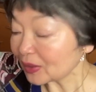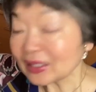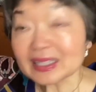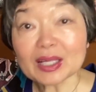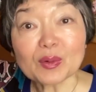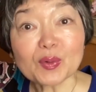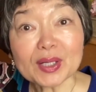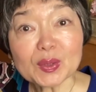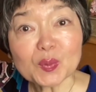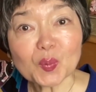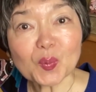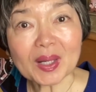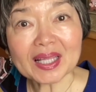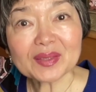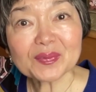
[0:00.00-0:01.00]
The red
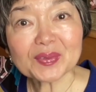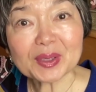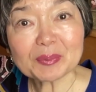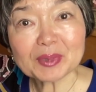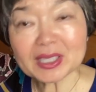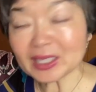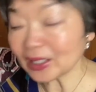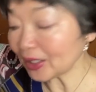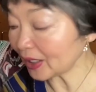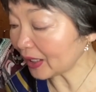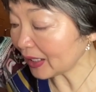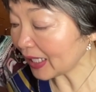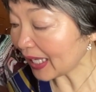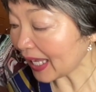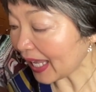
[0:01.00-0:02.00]
one from here
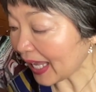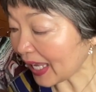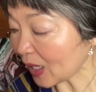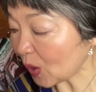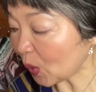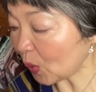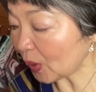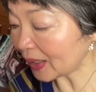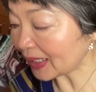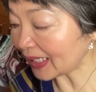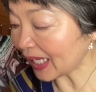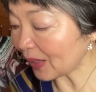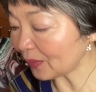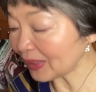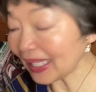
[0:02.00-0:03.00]
and going
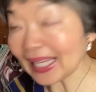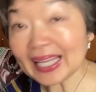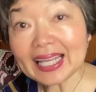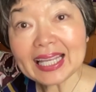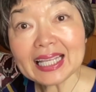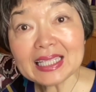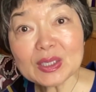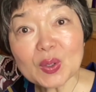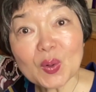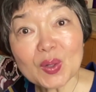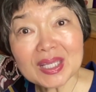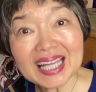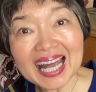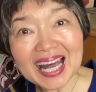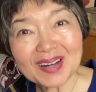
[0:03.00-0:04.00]
down and
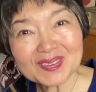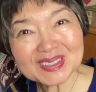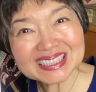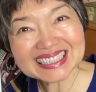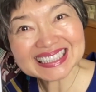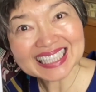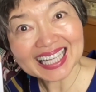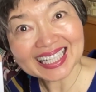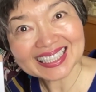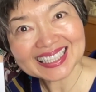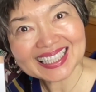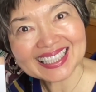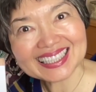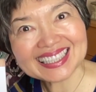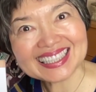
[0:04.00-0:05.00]
going outside
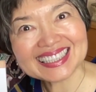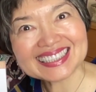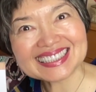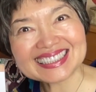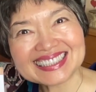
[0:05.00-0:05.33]
like this.